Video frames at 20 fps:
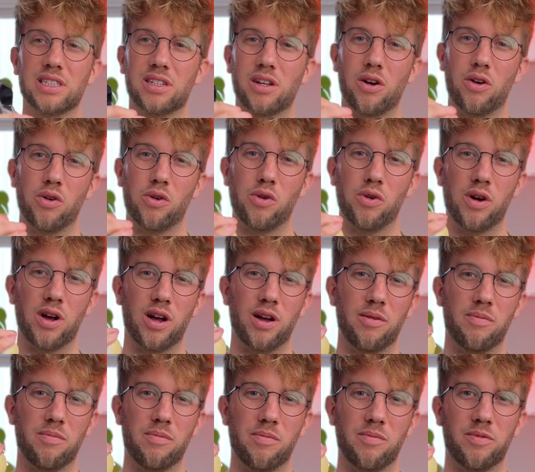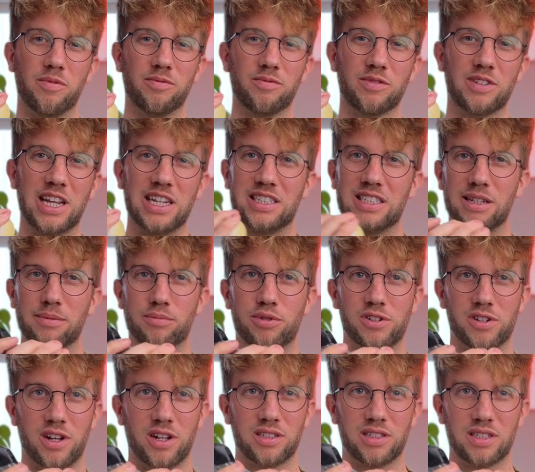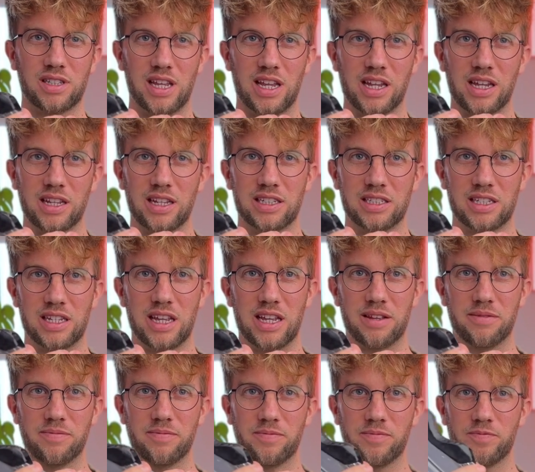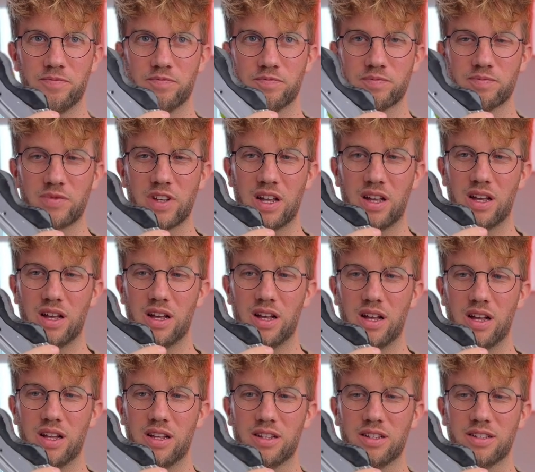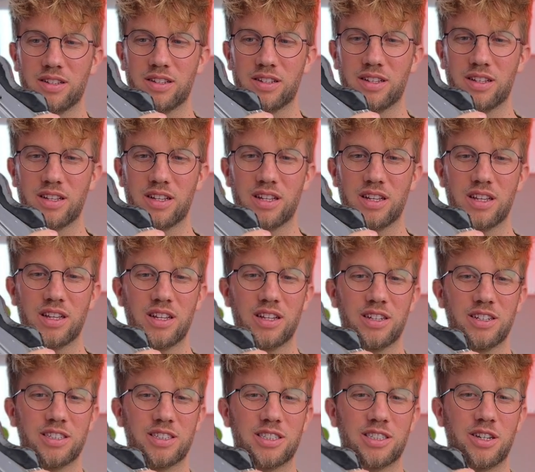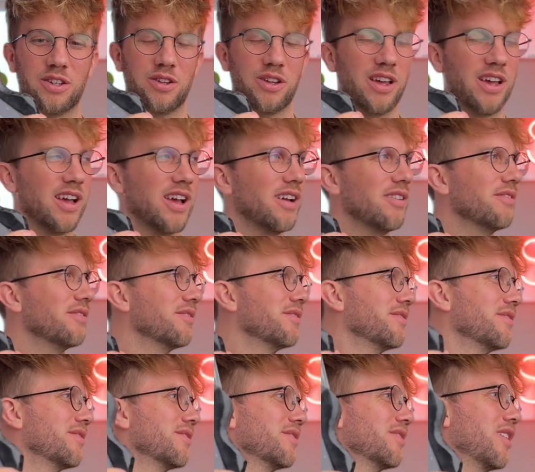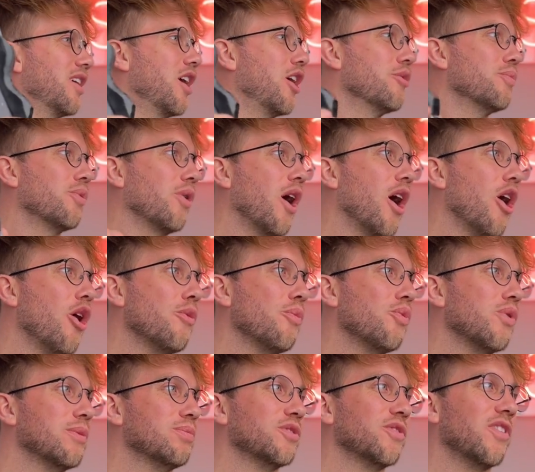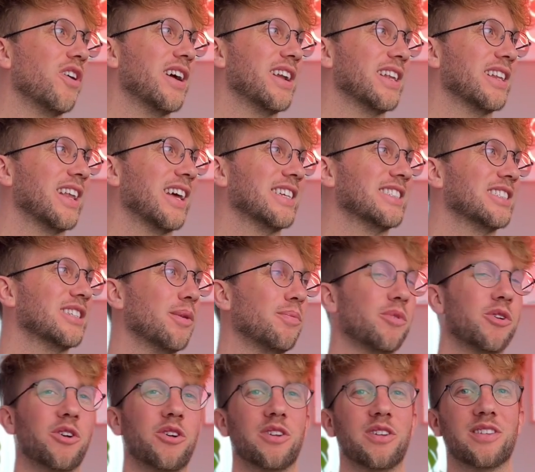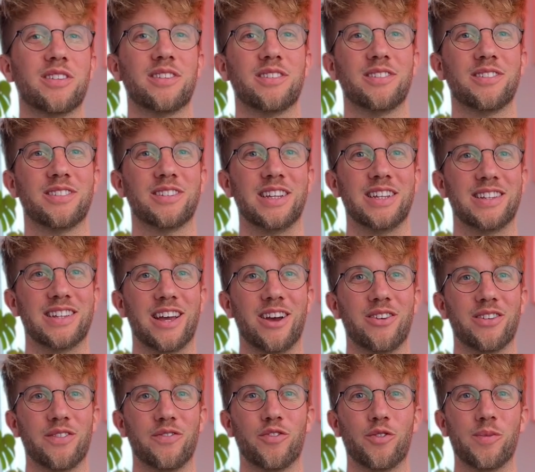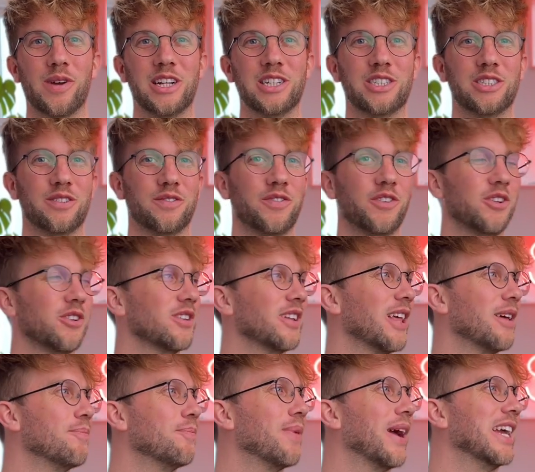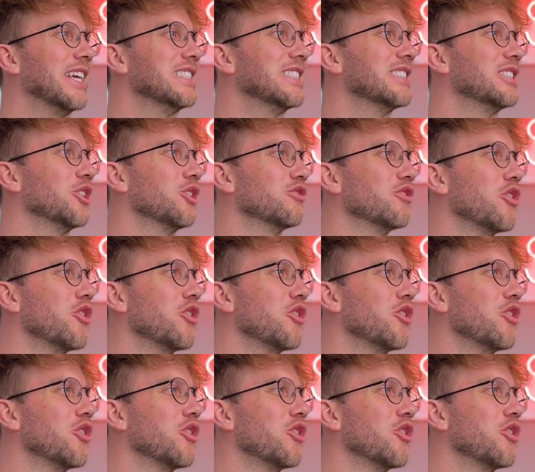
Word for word: whole um, testing products thing, isn't it? Uh, so yeah, I hope I hope we provided like some good detailed information for you yeah, to base can, your